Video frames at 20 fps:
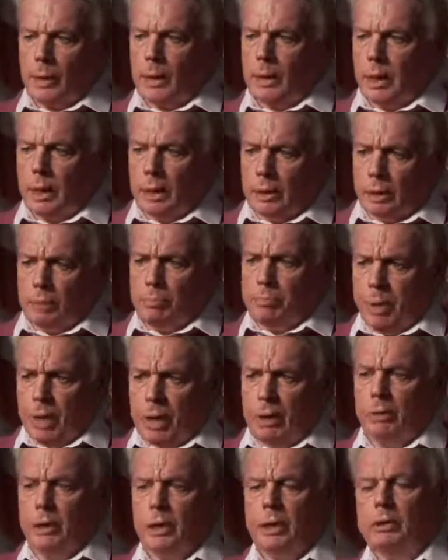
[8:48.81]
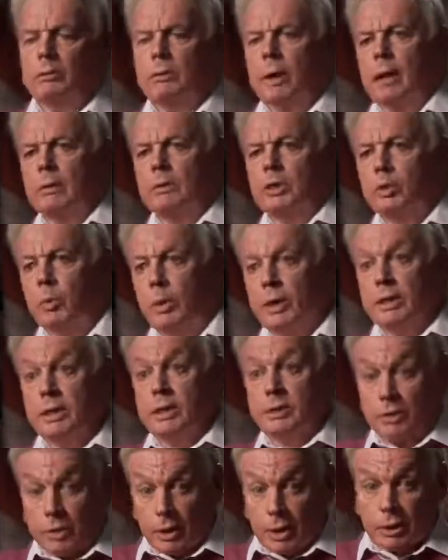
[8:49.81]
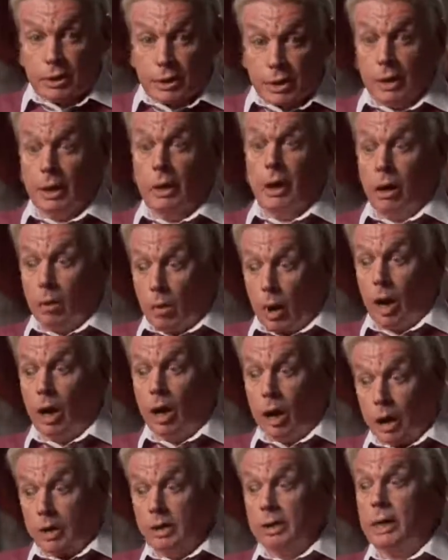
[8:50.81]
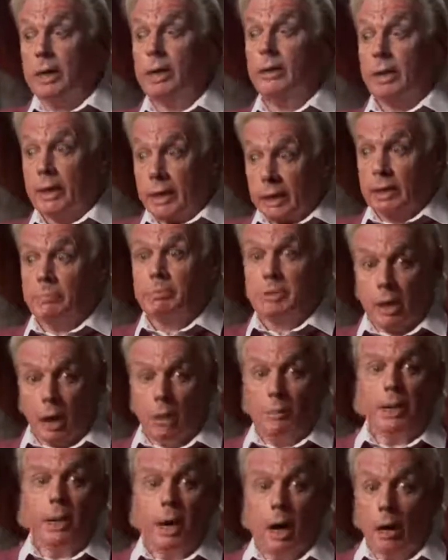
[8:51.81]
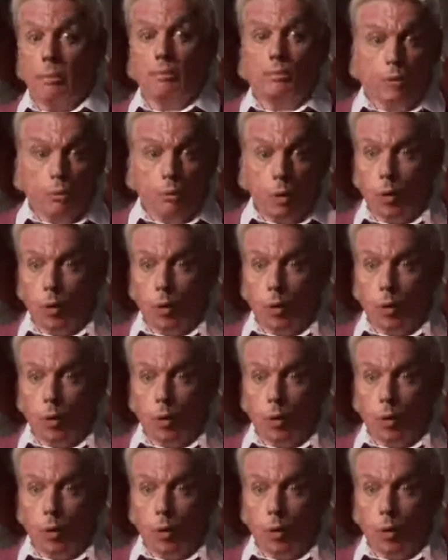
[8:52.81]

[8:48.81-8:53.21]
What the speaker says: in the period around 2030, a year that keeps coming up from all